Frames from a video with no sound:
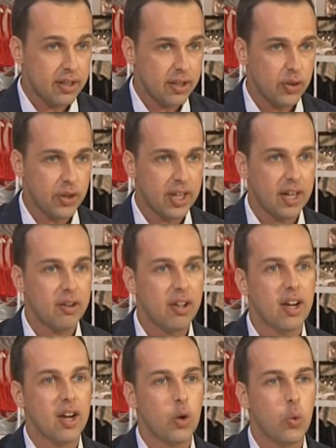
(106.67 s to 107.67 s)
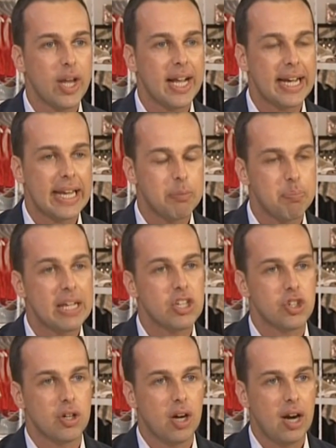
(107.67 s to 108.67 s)
you, know, you can uh, quickly
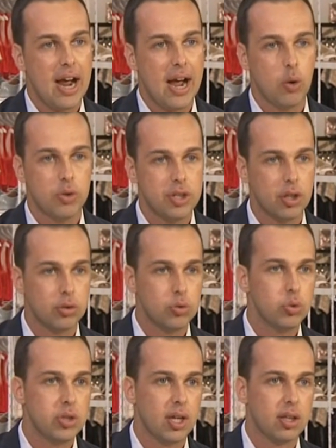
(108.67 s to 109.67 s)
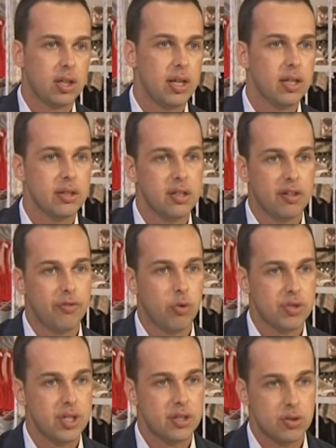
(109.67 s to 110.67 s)
picture how tier 2, tier 3, and tier
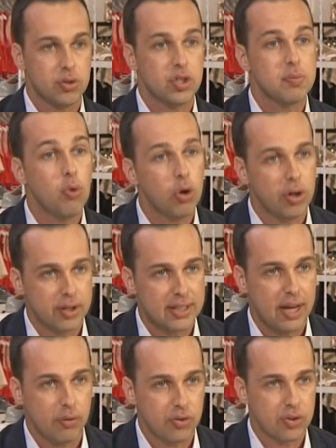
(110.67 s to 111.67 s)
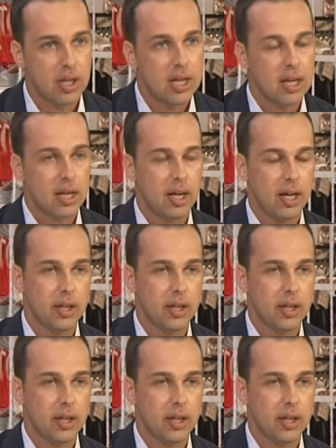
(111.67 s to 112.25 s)
4 cities, so the smaller towns uh,